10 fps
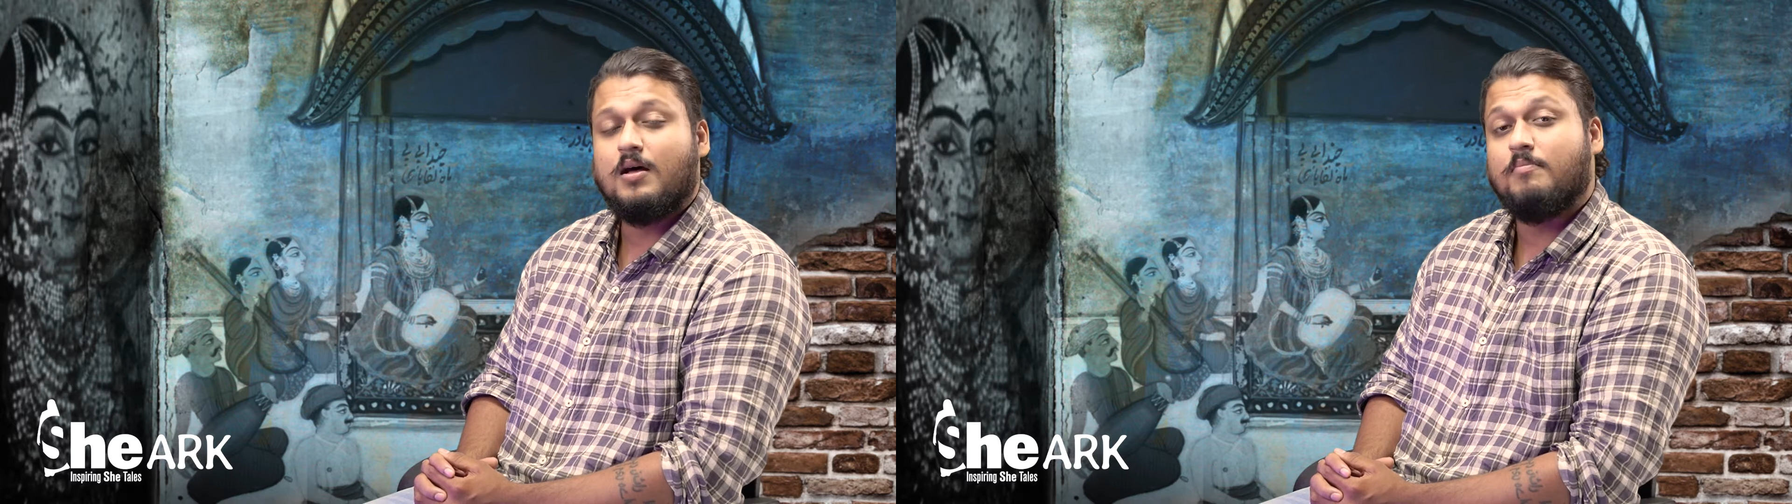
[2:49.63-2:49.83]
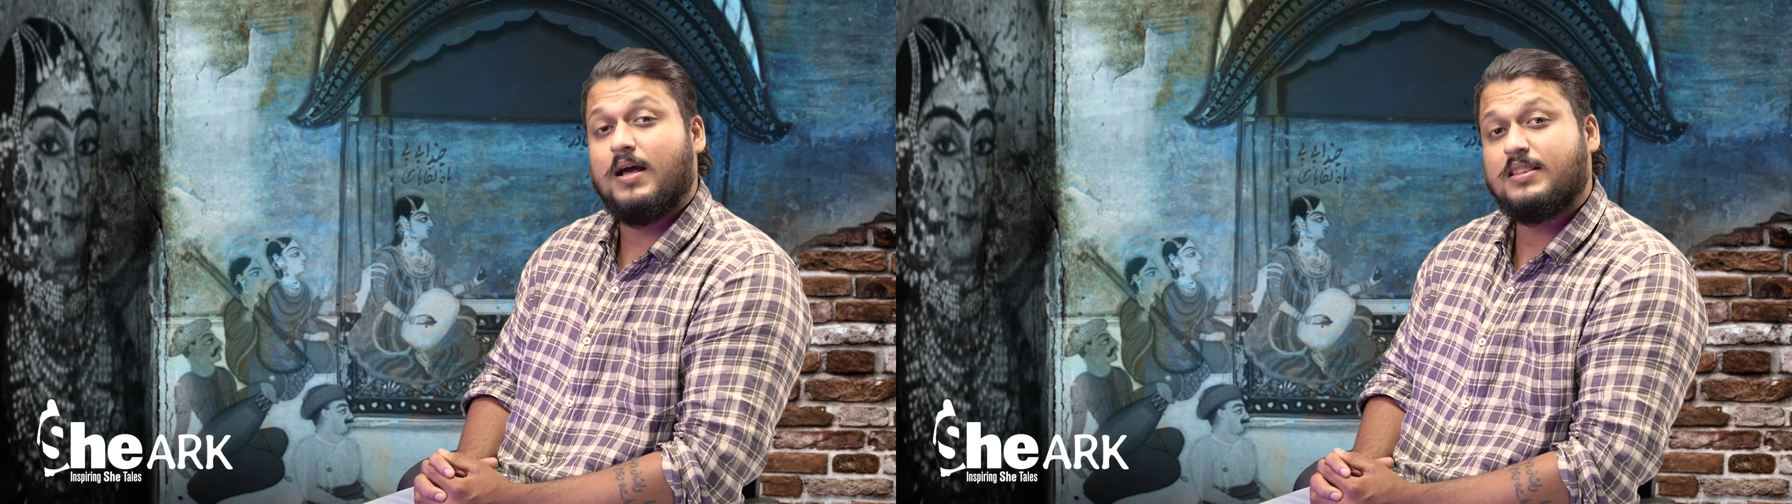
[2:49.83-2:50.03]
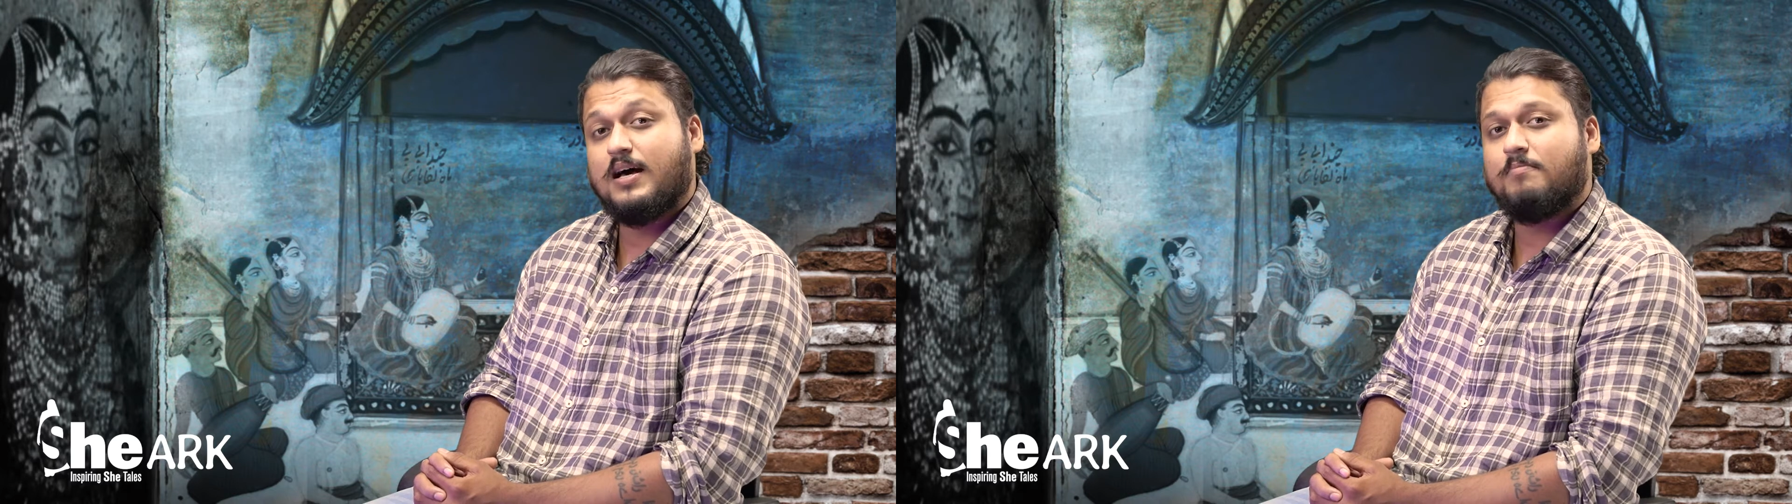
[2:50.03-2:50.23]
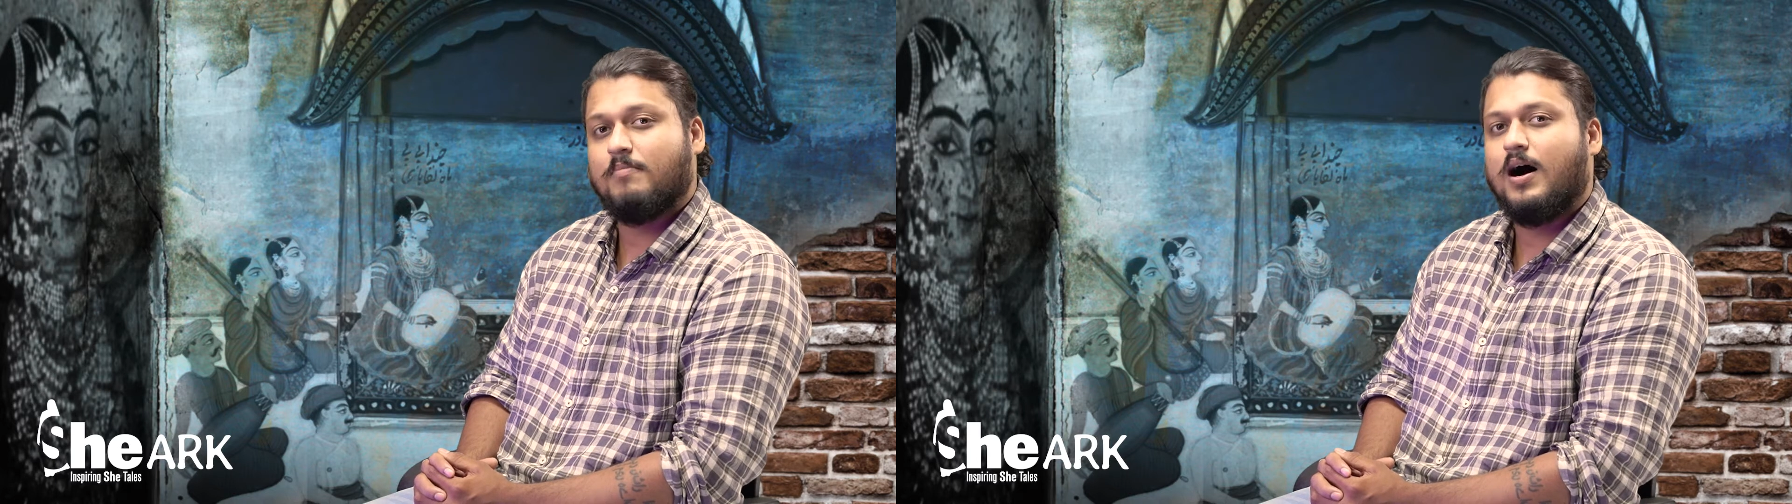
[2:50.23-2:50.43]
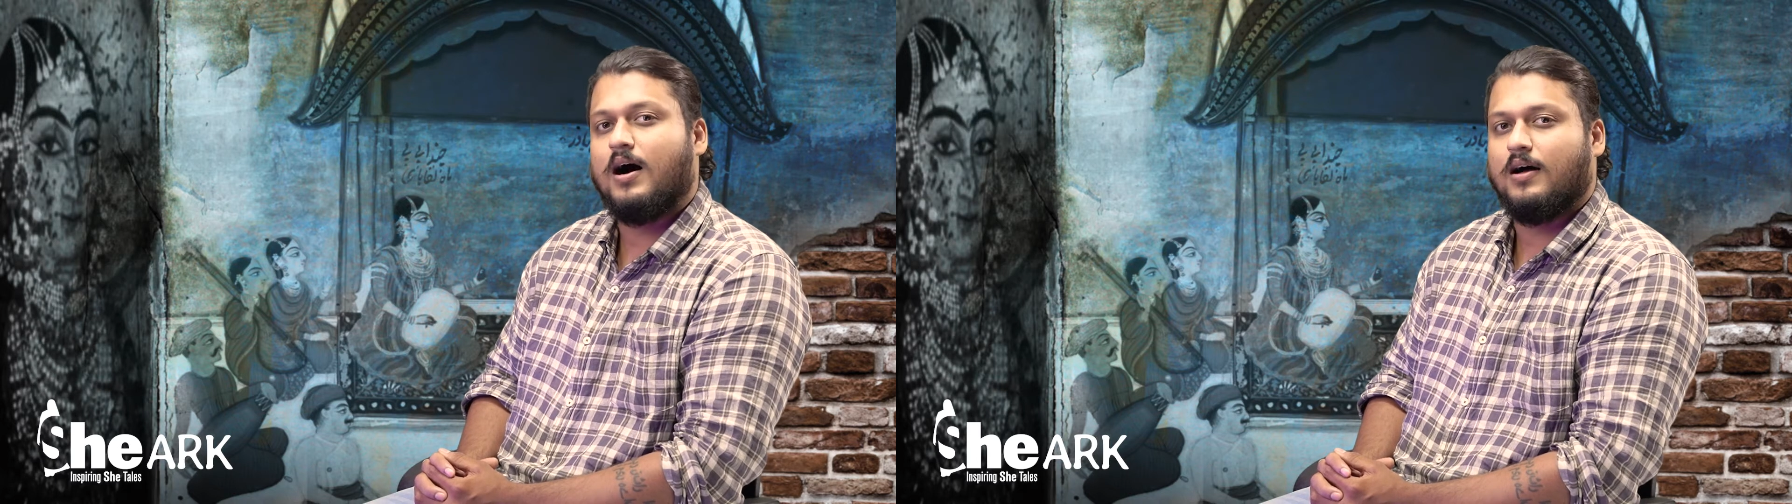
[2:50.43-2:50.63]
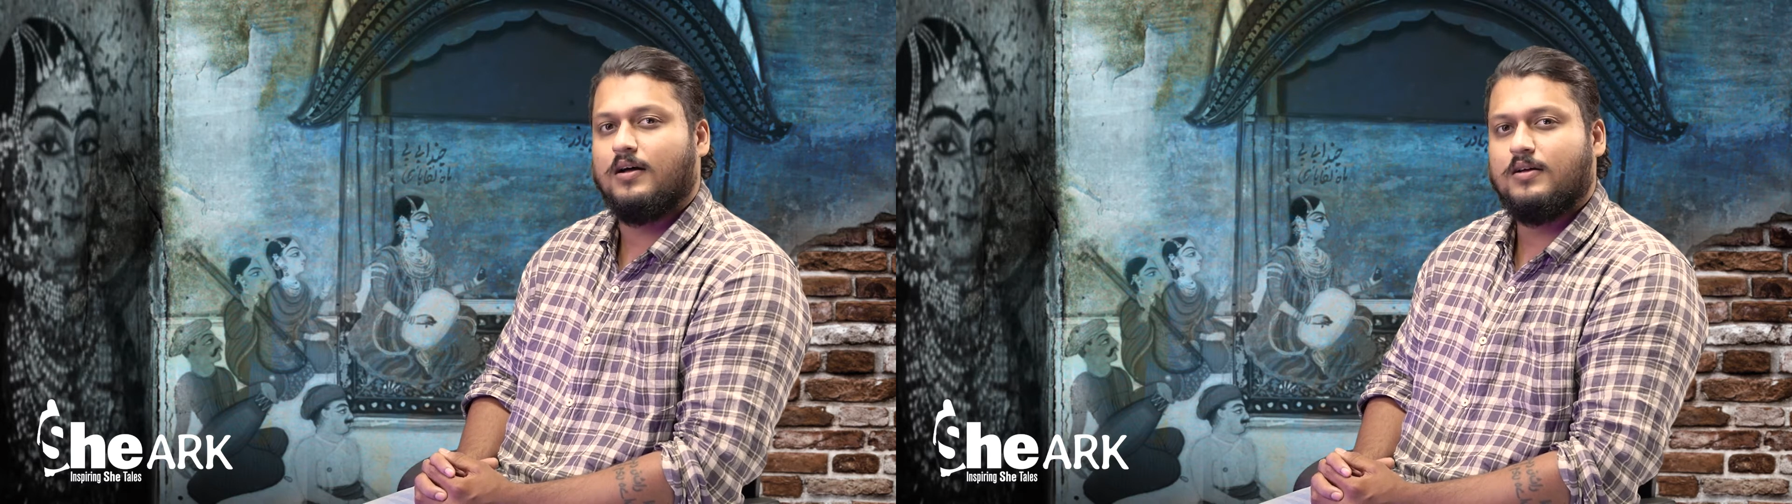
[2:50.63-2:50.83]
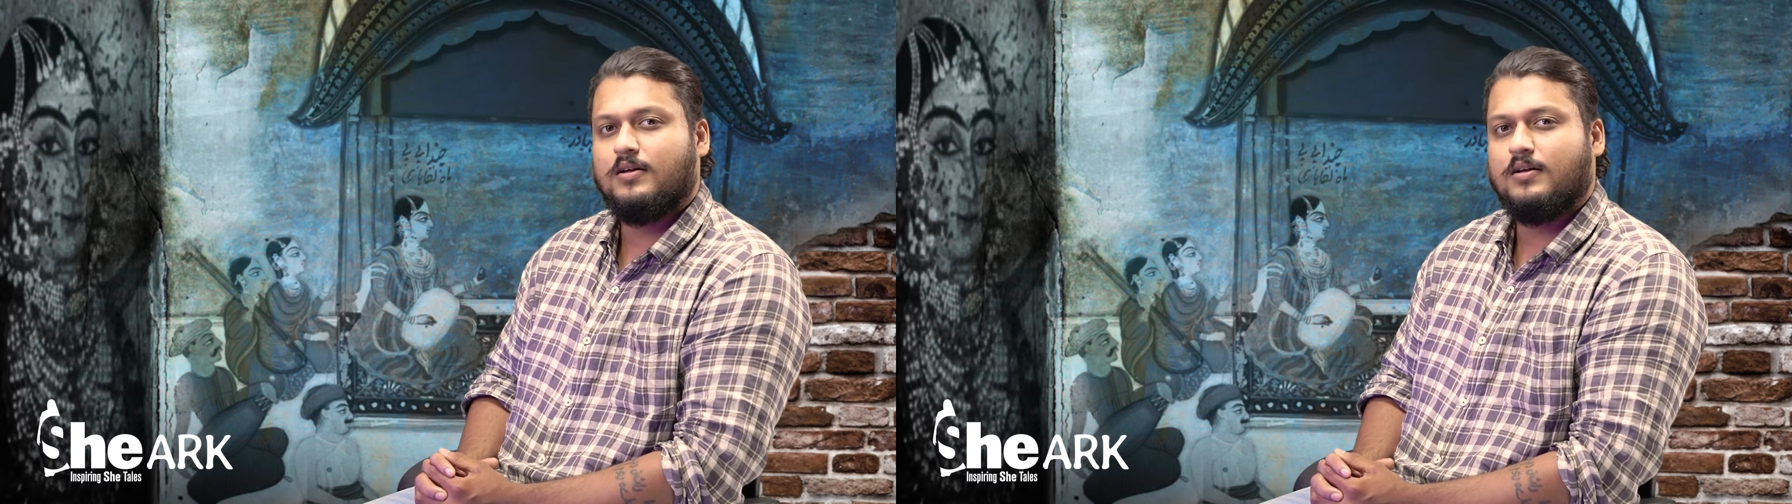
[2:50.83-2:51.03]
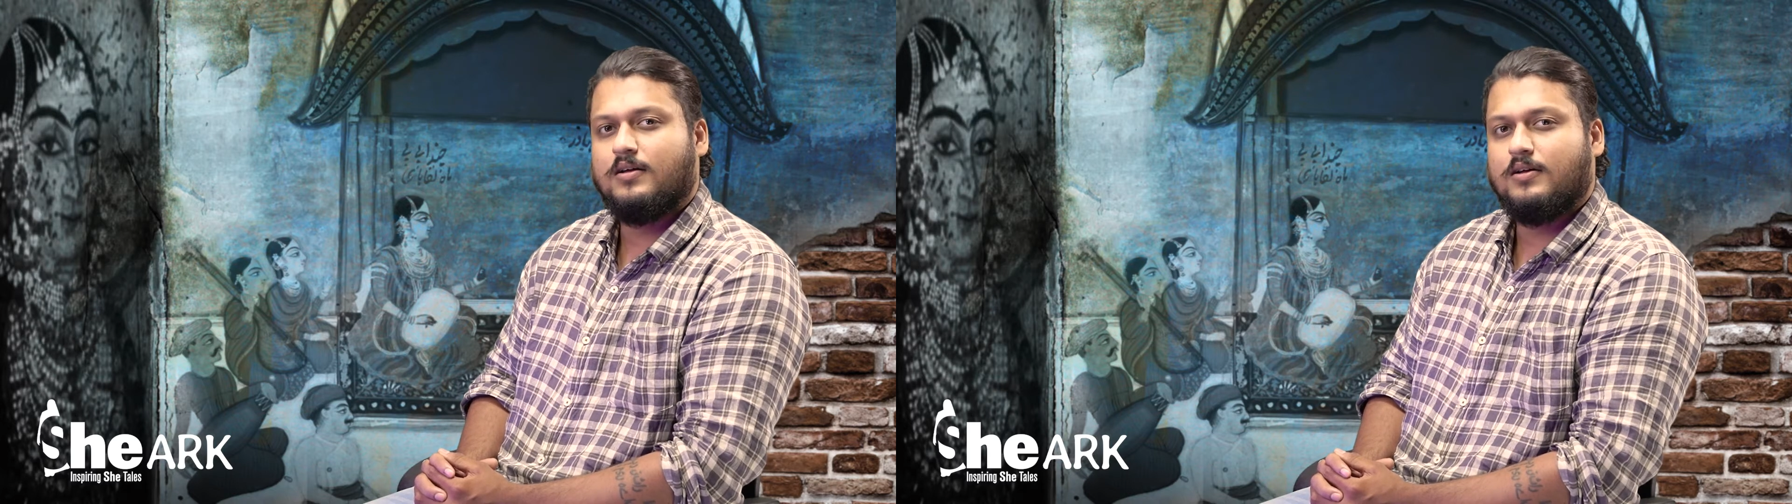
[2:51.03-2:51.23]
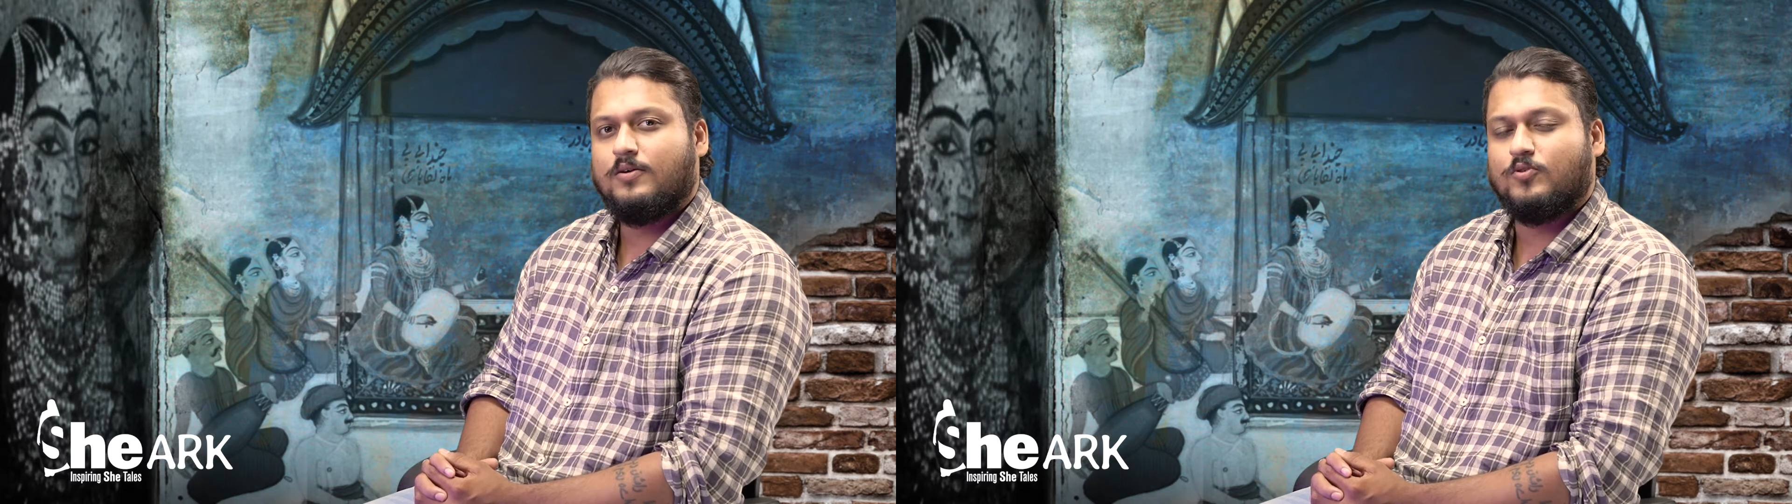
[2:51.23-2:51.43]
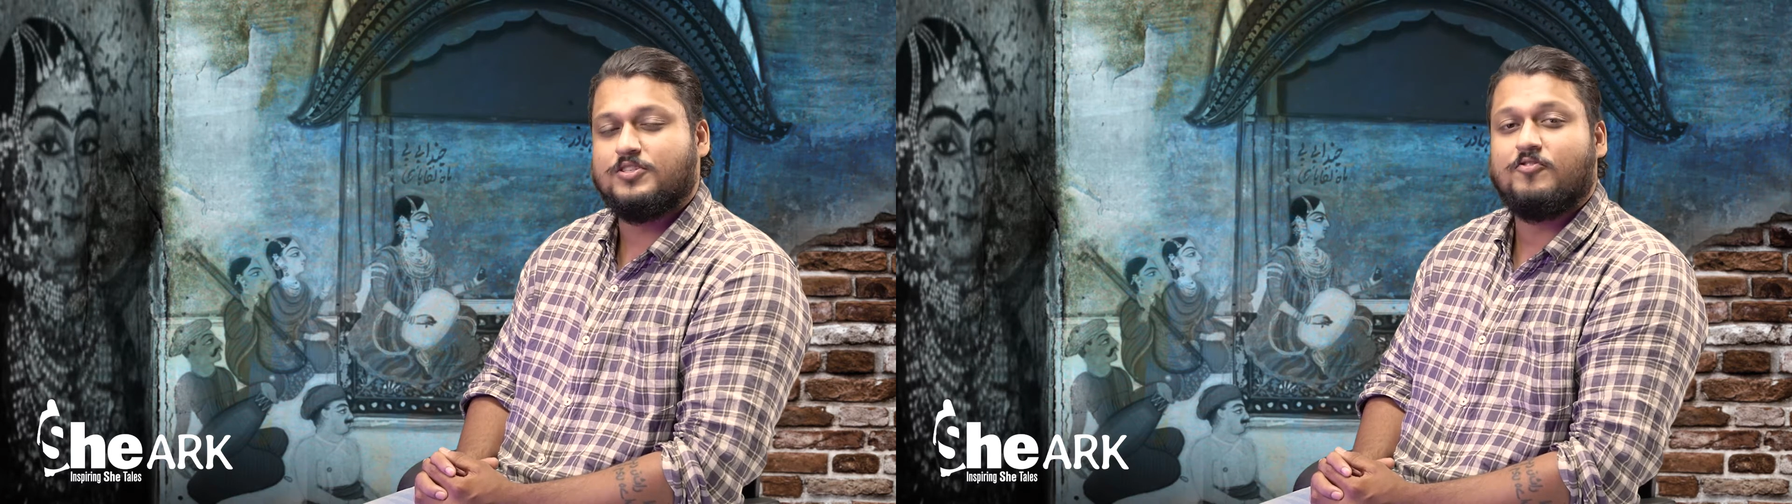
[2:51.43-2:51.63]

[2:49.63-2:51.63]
Mehtab Ma was